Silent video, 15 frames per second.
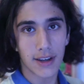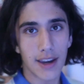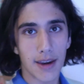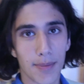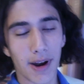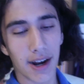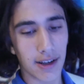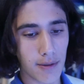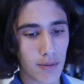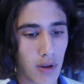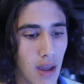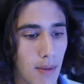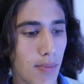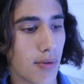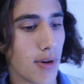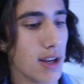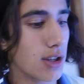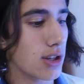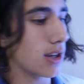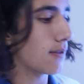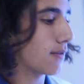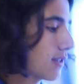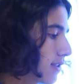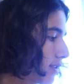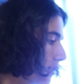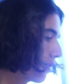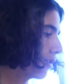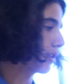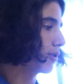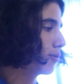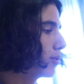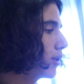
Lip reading: to need to practice what I preach if this is going to